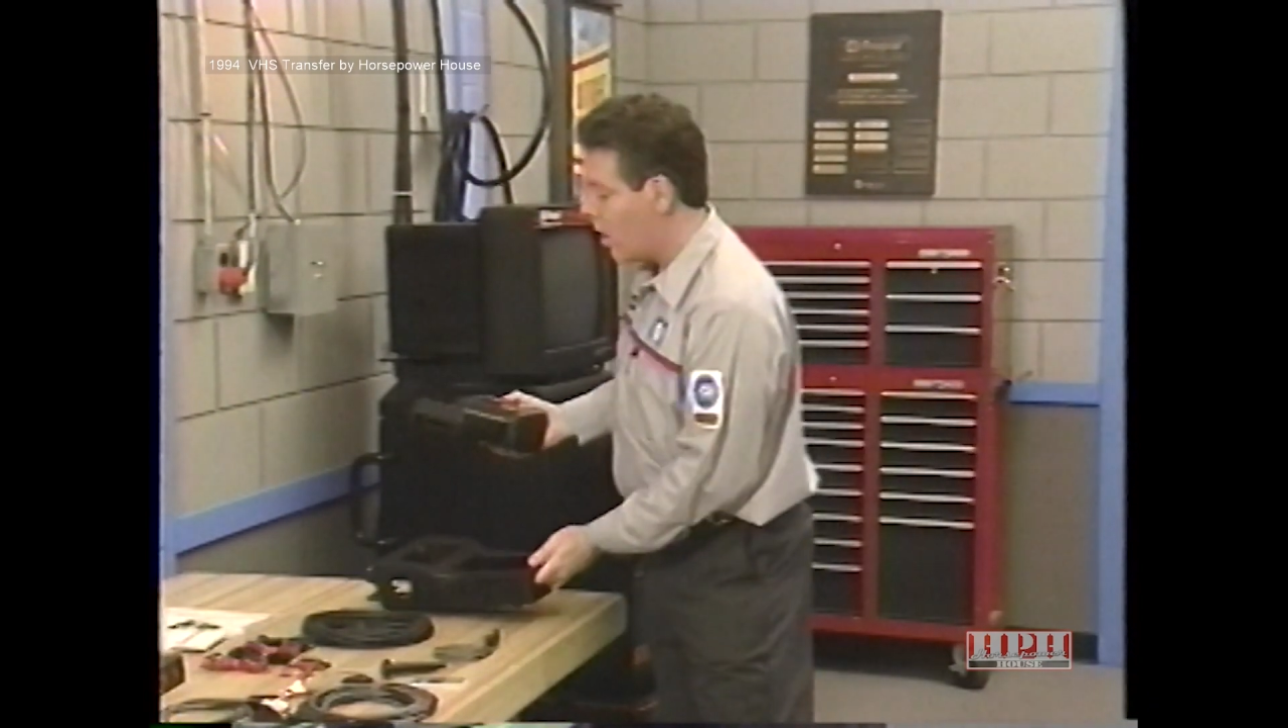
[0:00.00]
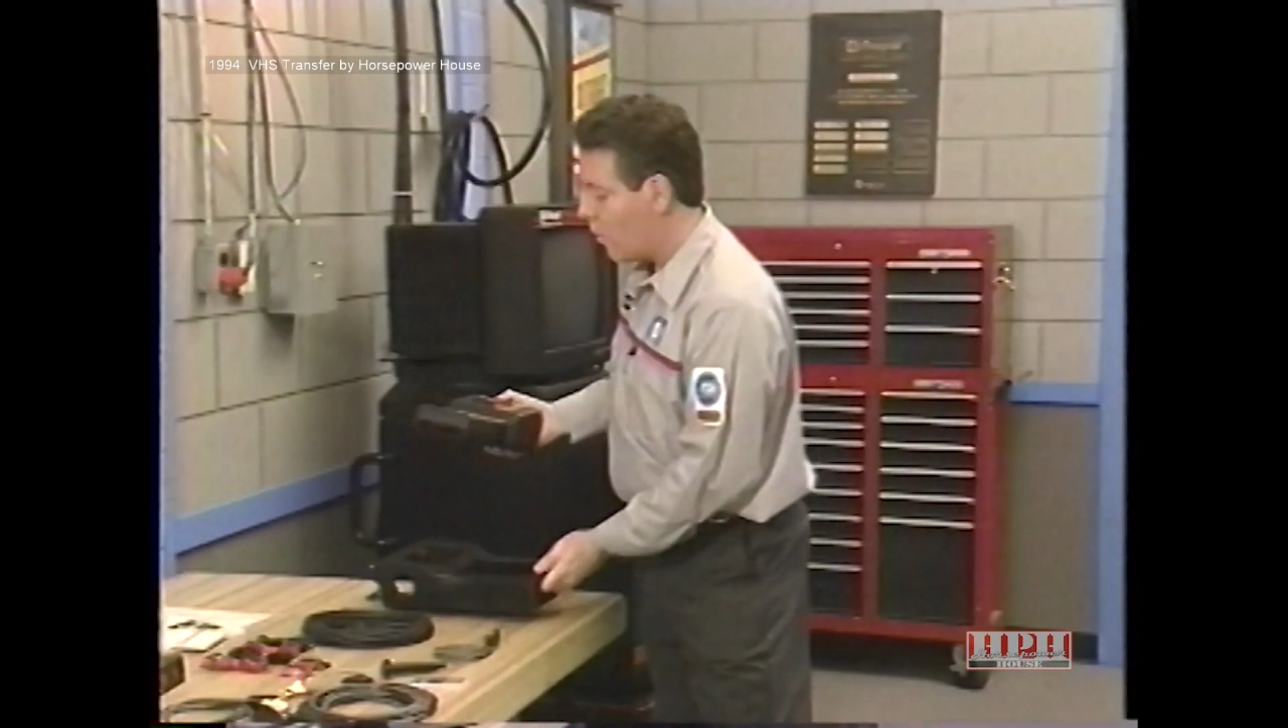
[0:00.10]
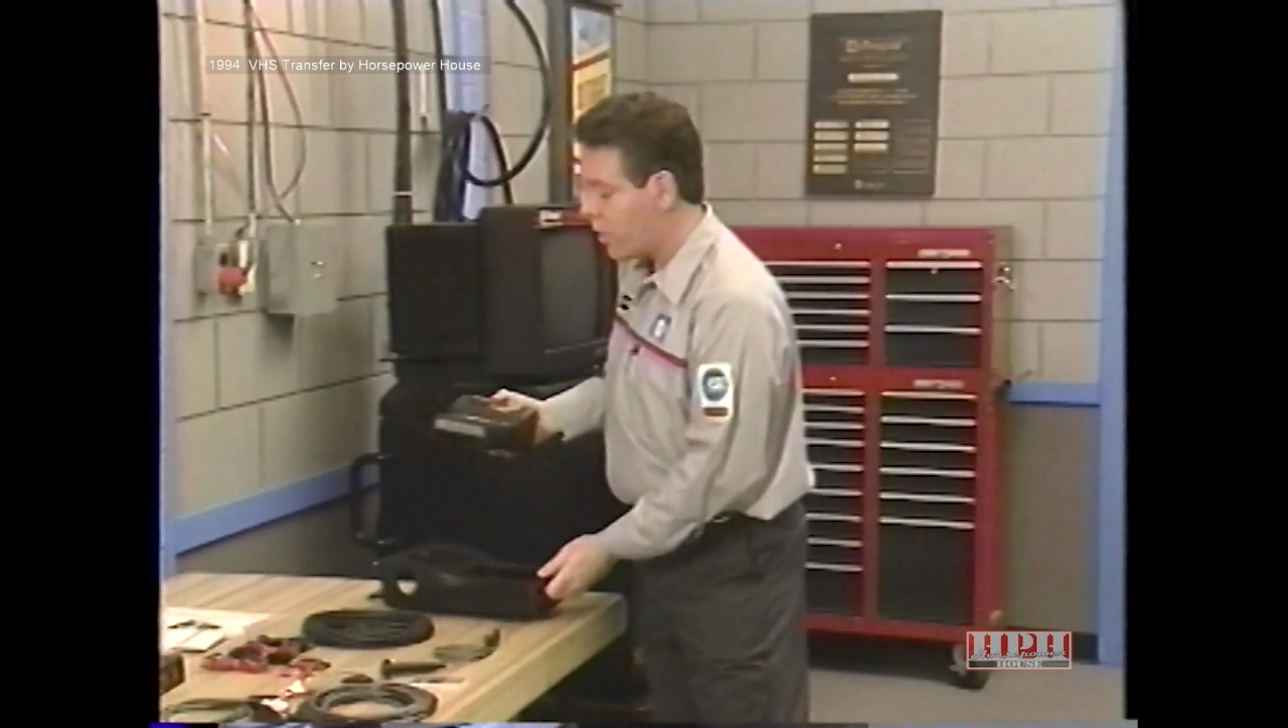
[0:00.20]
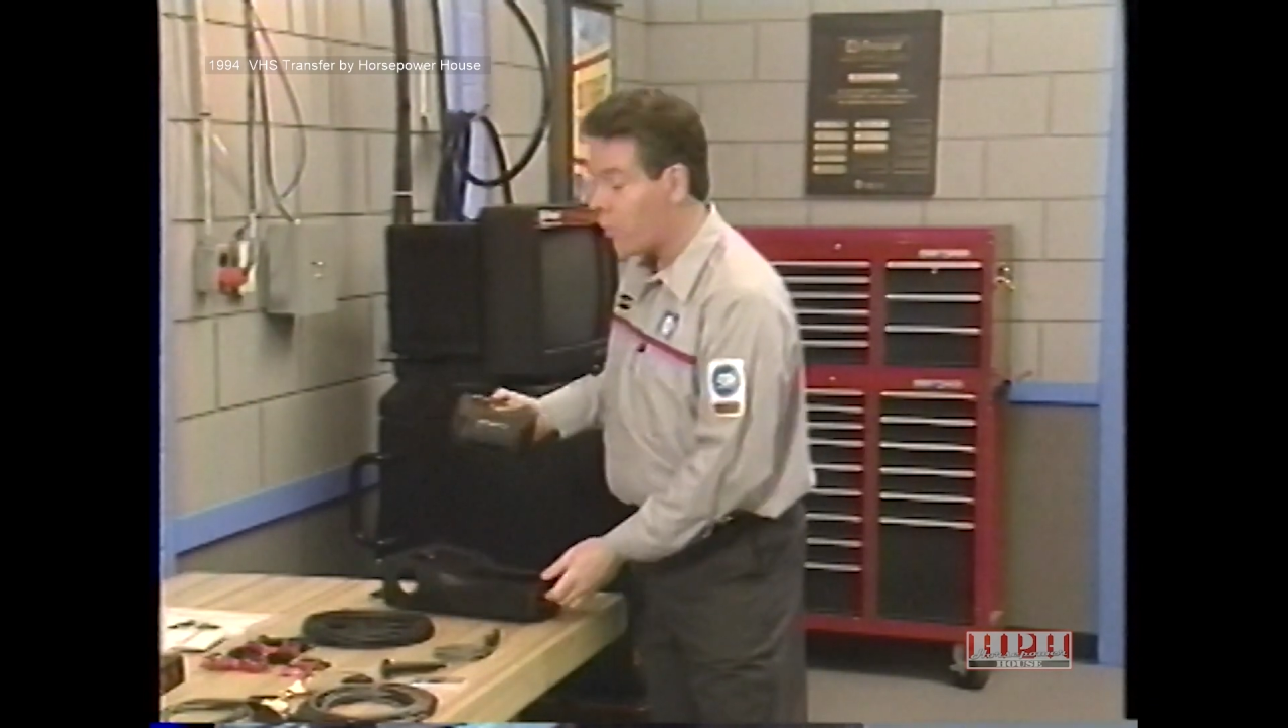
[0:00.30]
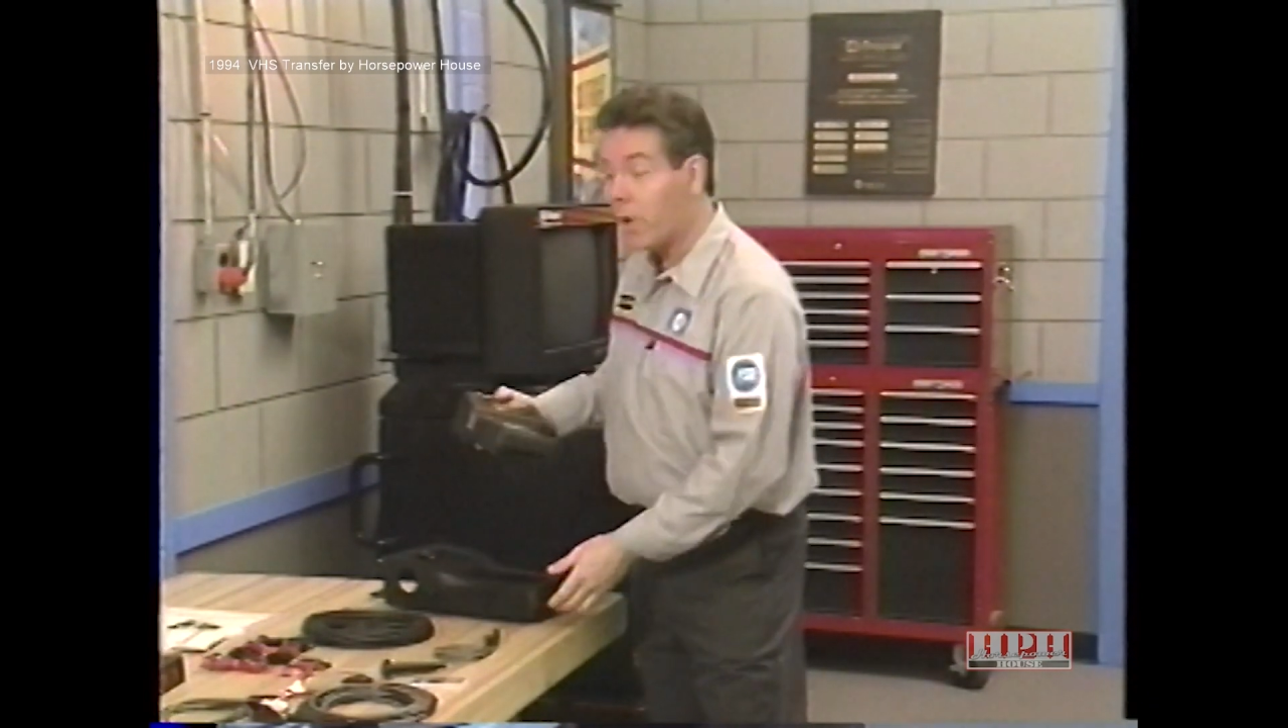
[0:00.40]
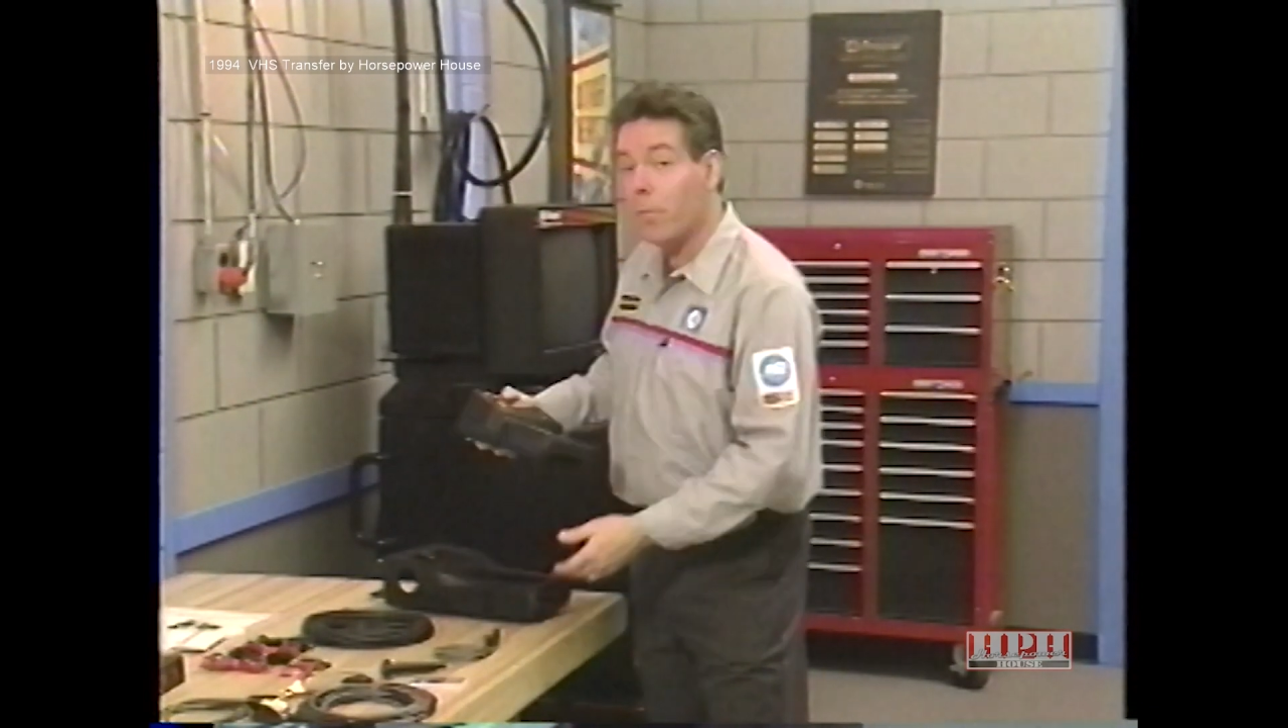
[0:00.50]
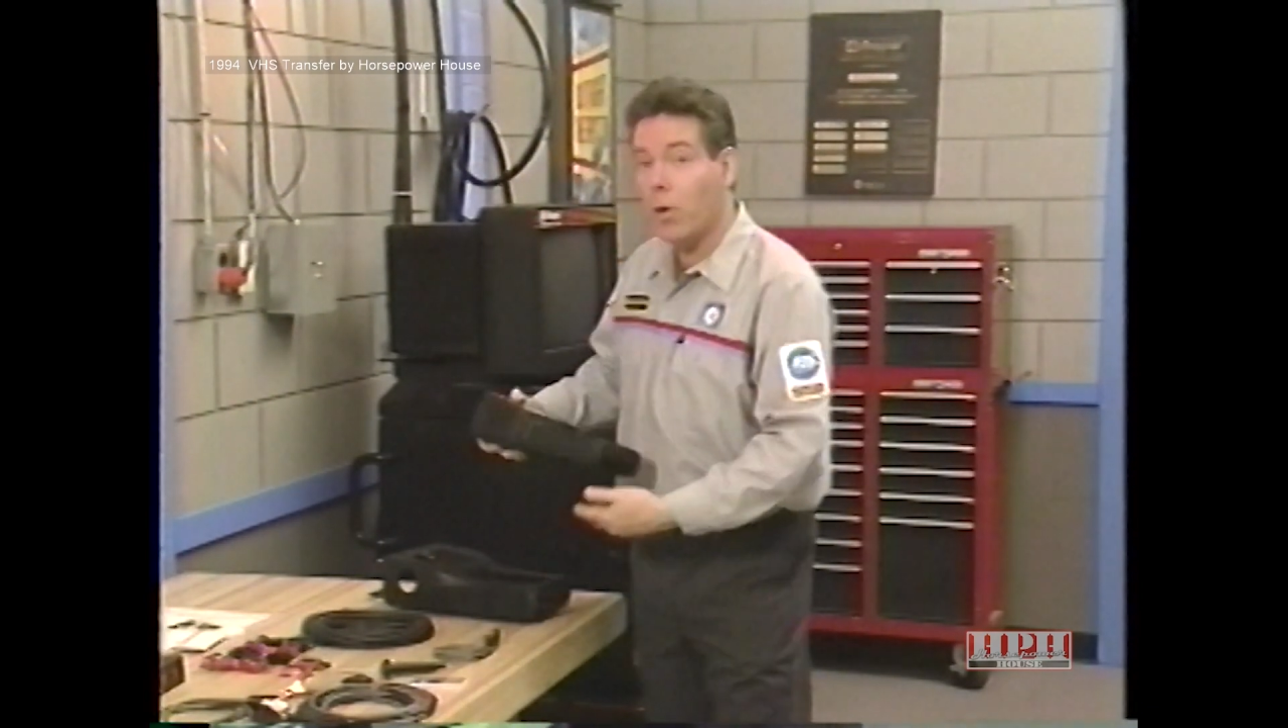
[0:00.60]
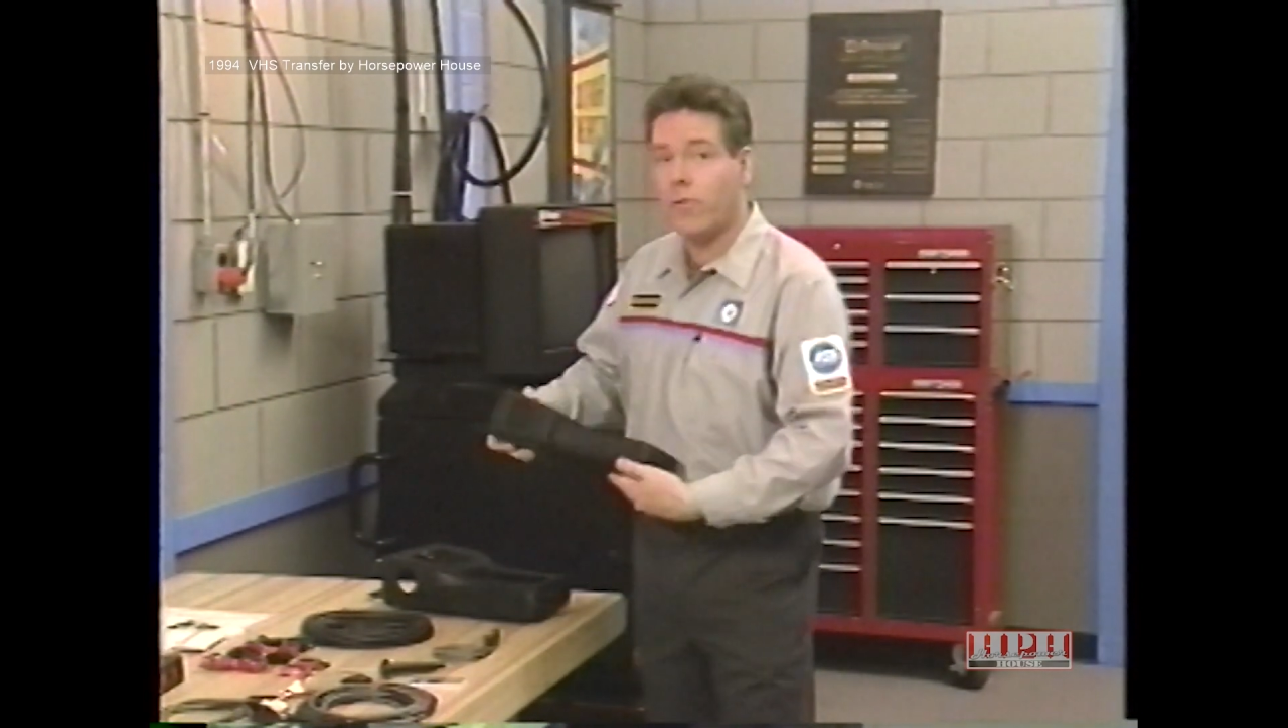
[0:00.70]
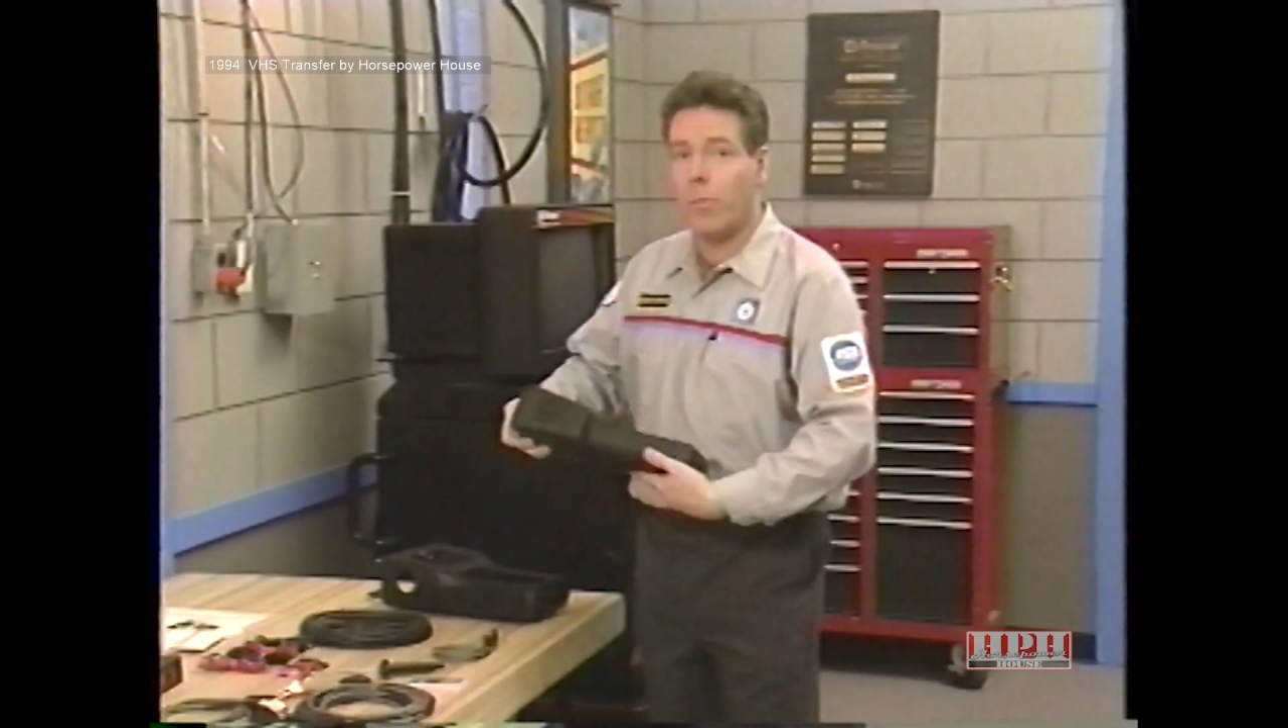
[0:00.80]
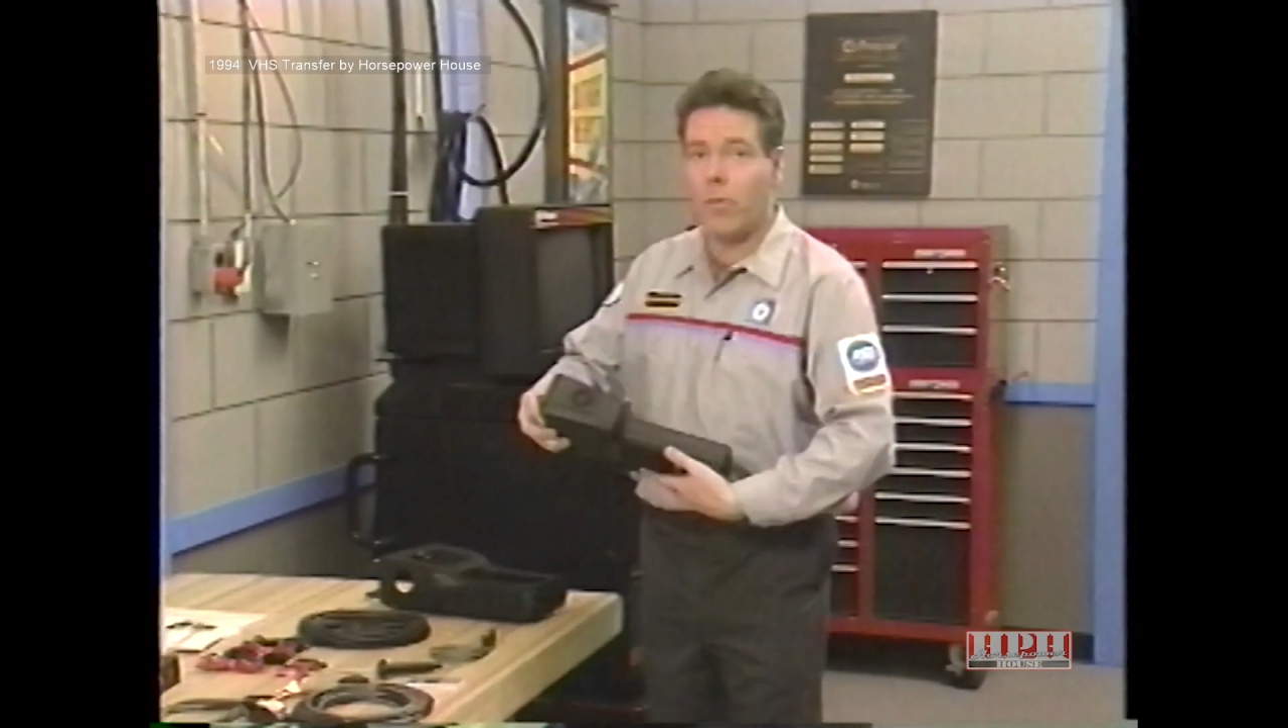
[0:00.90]
with a
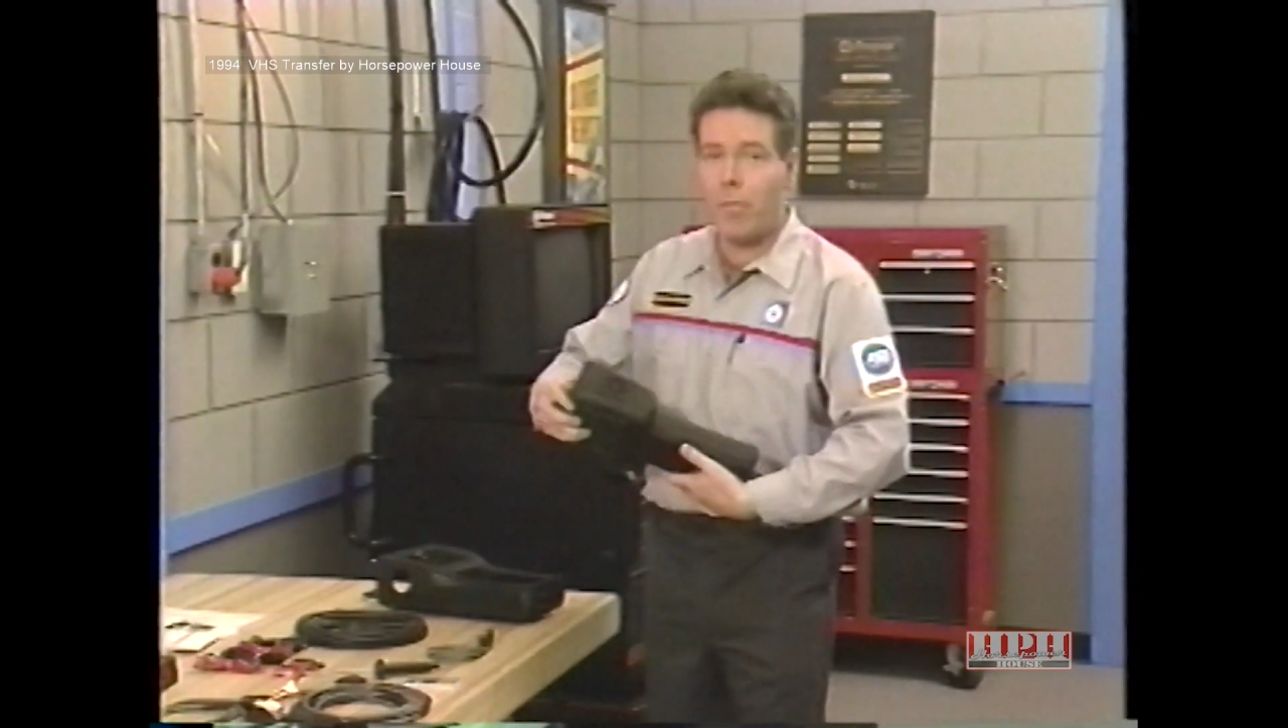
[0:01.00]
removable